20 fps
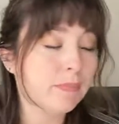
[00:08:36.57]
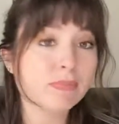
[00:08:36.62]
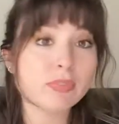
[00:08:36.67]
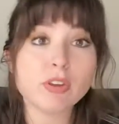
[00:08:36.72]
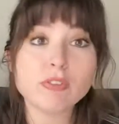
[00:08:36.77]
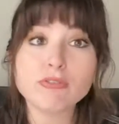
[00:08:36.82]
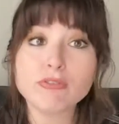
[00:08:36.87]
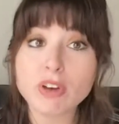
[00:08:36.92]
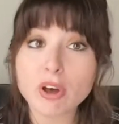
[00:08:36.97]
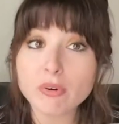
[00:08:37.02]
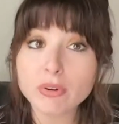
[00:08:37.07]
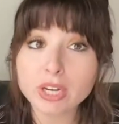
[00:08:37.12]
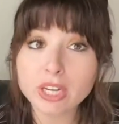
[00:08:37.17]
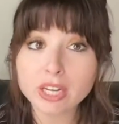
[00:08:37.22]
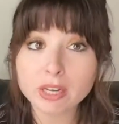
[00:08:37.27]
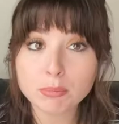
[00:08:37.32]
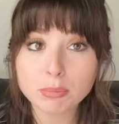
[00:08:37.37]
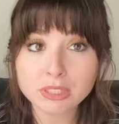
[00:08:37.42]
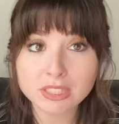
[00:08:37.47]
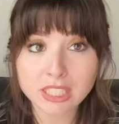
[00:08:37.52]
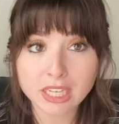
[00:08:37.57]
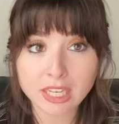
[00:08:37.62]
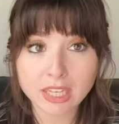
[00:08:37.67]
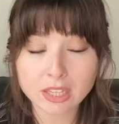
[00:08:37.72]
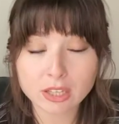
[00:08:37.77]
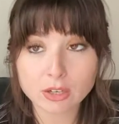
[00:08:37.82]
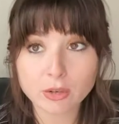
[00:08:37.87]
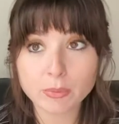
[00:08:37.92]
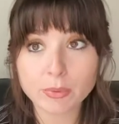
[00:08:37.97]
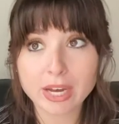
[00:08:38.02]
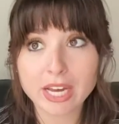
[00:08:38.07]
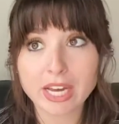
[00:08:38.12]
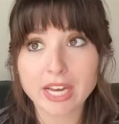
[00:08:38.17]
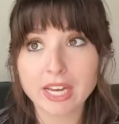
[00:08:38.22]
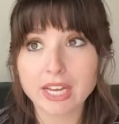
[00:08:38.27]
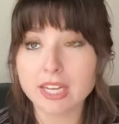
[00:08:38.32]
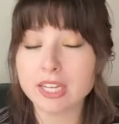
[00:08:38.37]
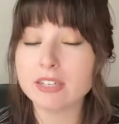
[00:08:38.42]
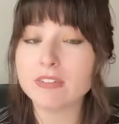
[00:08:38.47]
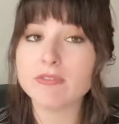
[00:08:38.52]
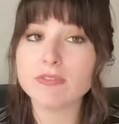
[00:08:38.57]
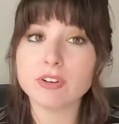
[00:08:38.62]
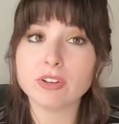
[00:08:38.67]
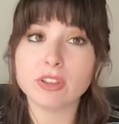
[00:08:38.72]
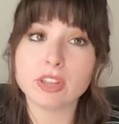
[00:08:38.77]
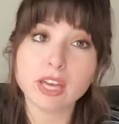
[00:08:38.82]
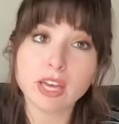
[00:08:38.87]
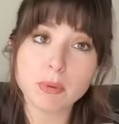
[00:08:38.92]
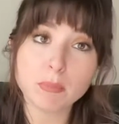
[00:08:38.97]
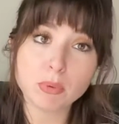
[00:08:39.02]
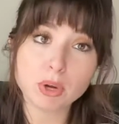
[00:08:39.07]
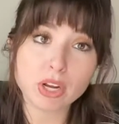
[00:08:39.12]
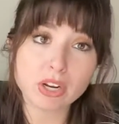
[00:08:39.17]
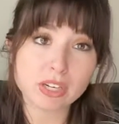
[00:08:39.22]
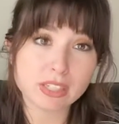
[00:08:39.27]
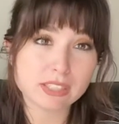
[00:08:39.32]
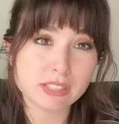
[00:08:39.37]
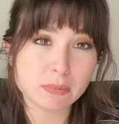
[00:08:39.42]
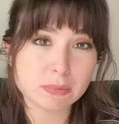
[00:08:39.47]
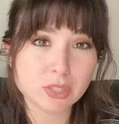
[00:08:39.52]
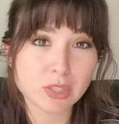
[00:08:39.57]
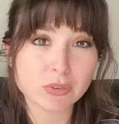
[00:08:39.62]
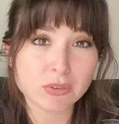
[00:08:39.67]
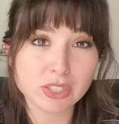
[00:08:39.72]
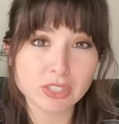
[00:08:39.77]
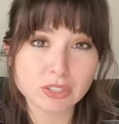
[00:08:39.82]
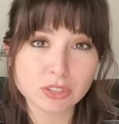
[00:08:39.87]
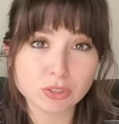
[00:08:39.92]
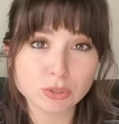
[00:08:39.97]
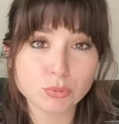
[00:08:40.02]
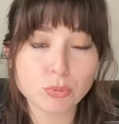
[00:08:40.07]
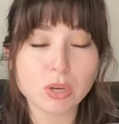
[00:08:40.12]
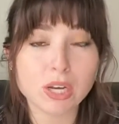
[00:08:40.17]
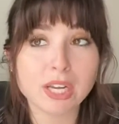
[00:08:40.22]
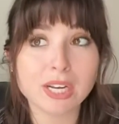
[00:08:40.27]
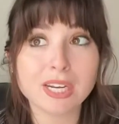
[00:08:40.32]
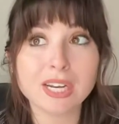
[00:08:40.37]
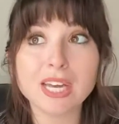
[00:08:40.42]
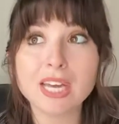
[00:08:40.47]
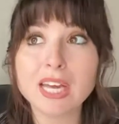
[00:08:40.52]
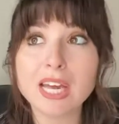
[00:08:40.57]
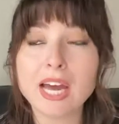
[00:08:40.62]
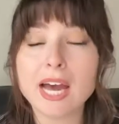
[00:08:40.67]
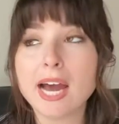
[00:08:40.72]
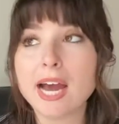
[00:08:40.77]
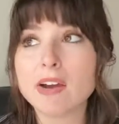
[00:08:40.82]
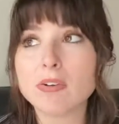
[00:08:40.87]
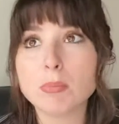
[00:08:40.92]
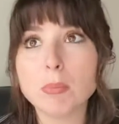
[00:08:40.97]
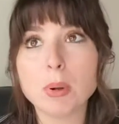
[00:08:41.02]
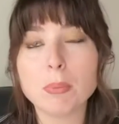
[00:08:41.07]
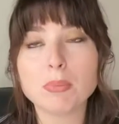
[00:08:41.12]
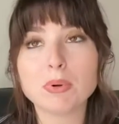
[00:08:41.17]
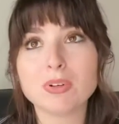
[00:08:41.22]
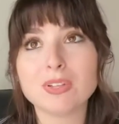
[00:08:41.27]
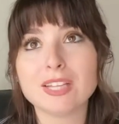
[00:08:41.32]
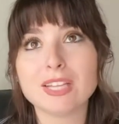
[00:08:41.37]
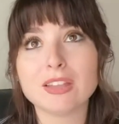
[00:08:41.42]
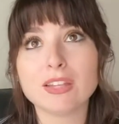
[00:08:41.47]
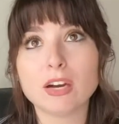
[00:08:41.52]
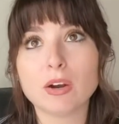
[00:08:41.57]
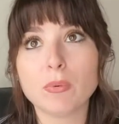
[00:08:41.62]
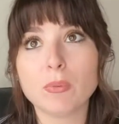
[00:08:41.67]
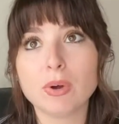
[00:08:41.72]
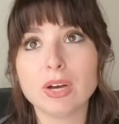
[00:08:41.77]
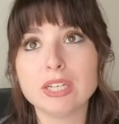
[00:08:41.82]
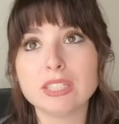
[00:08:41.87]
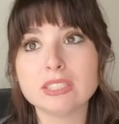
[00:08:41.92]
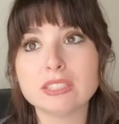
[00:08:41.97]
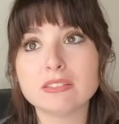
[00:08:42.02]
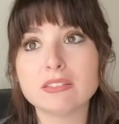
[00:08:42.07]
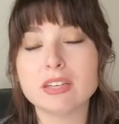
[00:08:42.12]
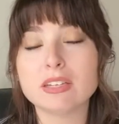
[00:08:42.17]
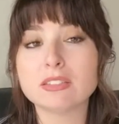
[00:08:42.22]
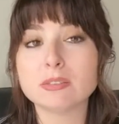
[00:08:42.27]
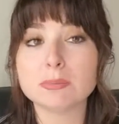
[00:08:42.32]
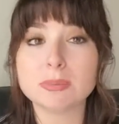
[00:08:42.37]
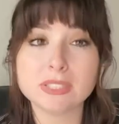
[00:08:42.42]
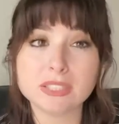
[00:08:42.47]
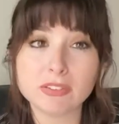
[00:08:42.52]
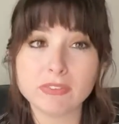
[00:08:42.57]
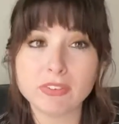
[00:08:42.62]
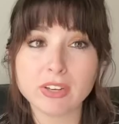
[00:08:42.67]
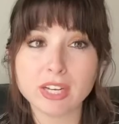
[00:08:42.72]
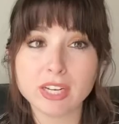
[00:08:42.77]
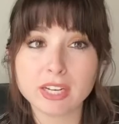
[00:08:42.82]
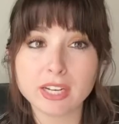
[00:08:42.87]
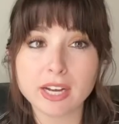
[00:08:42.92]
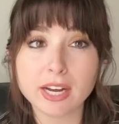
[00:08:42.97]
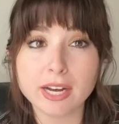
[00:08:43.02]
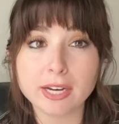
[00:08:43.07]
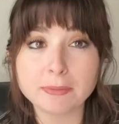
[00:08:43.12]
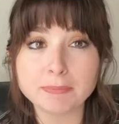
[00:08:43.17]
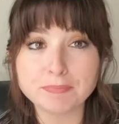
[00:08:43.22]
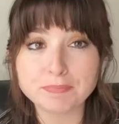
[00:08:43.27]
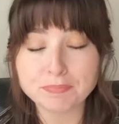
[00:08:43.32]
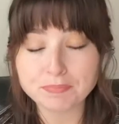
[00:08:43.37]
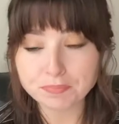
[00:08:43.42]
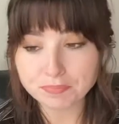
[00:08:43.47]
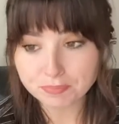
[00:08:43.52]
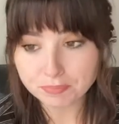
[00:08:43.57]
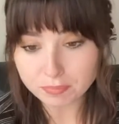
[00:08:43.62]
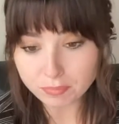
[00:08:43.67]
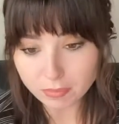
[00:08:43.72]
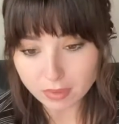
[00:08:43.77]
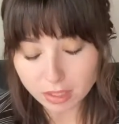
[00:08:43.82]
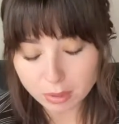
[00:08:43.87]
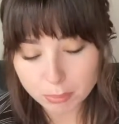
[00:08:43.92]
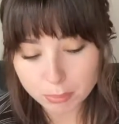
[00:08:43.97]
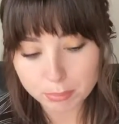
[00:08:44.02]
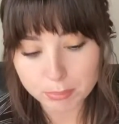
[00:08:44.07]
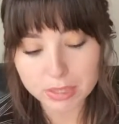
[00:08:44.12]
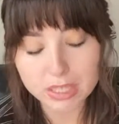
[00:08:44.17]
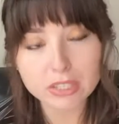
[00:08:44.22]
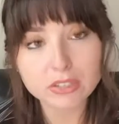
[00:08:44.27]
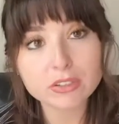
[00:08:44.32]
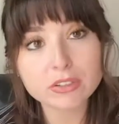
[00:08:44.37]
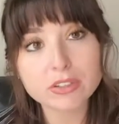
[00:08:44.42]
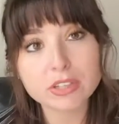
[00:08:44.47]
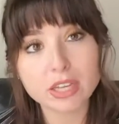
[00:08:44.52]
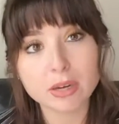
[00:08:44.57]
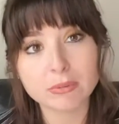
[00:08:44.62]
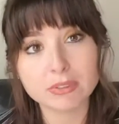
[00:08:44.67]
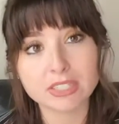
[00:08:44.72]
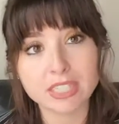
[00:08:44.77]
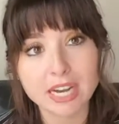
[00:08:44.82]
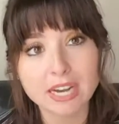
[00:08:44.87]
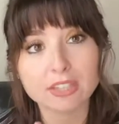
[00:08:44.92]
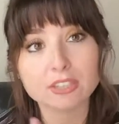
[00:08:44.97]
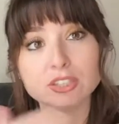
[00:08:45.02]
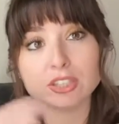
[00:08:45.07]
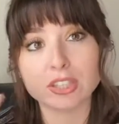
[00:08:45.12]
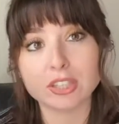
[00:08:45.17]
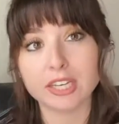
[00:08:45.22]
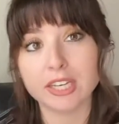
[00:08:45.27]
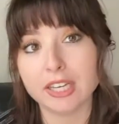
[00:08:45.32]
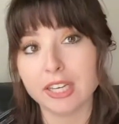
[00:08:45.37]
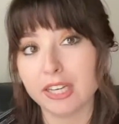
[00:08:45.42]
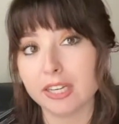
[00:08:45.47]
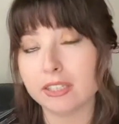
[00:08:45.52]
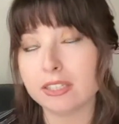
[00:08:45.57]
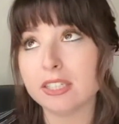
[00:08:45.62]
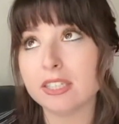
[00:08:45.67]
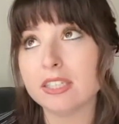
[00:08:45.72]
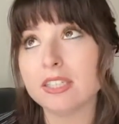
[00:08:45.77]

voting a particular way. For the embryonic stem cell research one, I remember that there was a specific bill that was actually